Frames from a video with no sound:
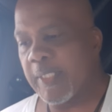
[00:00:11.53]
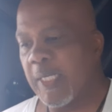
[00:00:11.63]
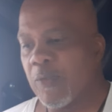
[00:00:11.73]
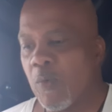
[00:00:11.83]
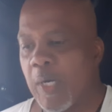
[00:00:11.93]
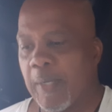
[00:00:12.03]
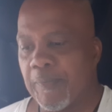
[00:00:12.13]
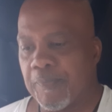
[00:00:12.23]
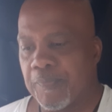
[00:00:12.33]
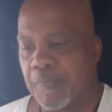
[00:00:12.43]
teach one.
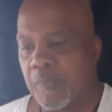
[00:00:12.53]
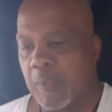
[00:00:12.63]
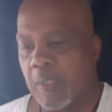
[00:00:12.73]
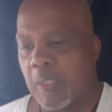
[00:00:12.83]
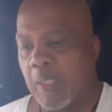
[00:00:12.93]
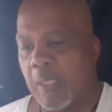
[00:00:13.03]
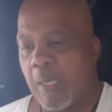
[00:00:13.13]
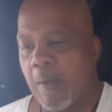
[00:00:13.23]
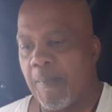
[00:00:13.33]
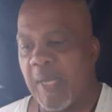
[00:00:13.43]

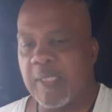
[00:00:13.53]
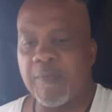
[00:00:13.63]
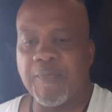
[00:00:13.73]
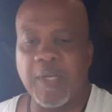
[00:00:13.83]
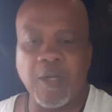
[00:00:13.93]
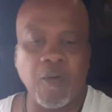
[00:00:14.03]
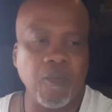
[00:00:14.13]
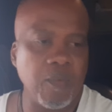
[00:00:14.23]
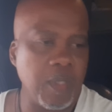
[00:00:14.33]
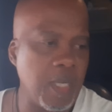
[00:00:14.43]
Let me make this video
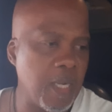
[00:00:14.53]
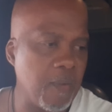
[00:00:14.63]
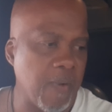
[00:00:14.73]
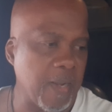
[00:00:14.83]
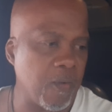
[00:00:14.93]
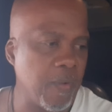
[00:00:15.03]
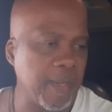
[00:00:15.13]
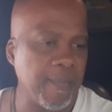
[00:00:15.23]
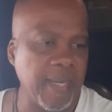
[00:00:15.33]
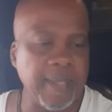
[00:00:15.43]
right
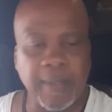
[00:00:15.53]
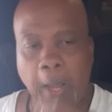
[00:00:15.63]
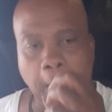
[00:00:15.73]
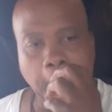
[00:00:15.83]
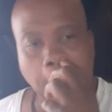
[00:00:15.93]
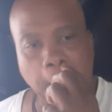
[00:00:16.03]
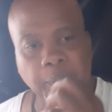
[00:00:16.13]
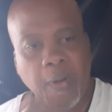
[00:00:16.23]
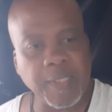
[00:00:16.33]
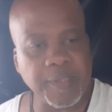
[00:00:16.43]
quick, man.
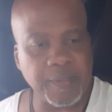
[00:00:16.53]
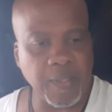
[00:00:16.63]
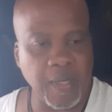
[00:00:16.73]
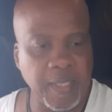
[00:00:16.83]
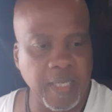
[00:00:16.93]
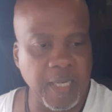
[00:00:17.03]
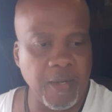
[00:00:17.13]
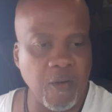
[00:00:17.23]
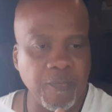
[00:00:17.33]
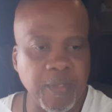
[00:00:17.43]
Before I start
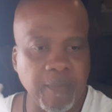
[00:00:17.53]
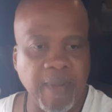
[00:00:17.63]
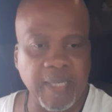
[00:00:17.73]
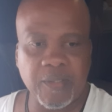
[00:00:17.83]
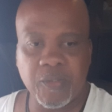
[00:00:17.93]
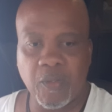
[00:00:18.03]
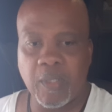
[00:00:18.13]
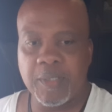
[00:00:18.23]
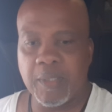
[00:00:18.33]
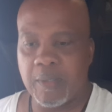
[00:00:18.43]
heading over here back to
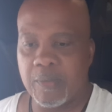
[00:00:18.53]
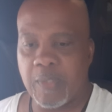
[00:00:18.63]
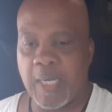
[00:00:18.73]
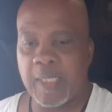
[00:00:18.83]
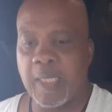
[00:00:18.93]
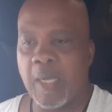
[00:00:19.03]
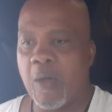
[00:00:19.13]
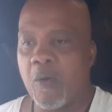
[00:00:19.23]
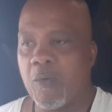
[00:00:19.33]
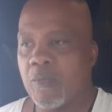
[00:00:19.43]
Georgia, try to get
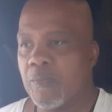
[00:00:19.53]
home